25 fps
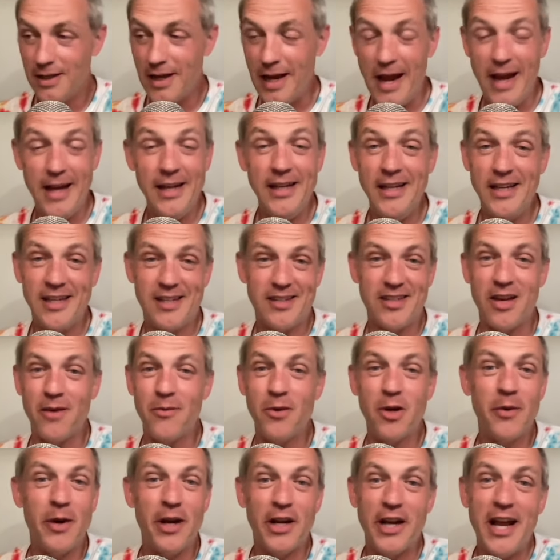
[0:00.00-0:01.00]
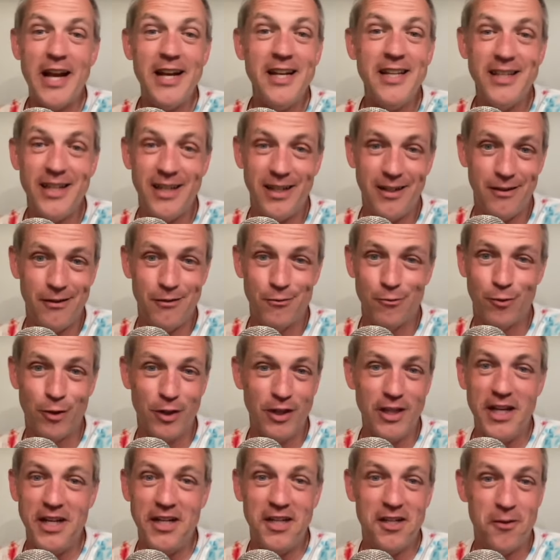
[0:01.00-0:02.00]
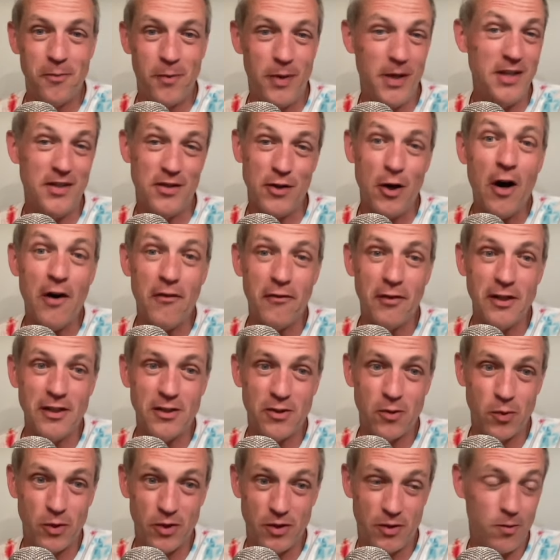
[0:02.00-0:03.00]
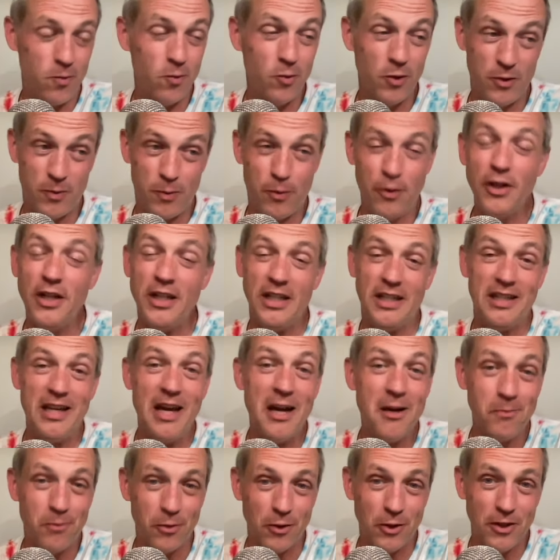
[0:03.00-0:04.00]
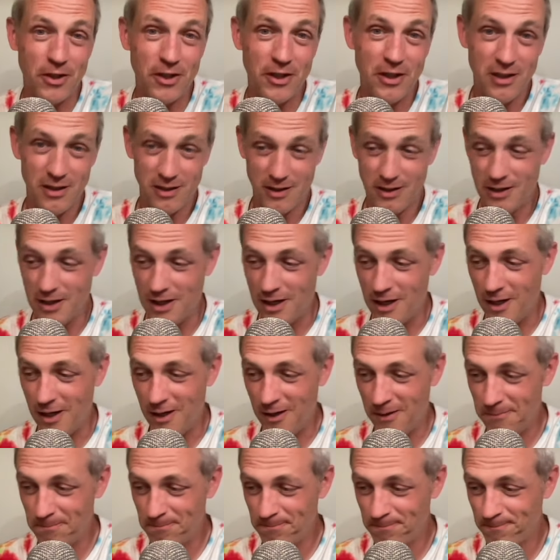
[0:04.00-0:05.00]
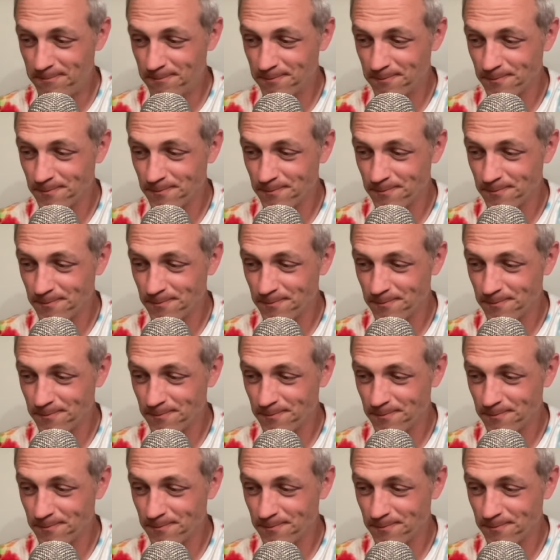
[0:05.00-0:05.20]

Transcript: any excitement about anything related to Pitt's offense was was pretty tempered. Um,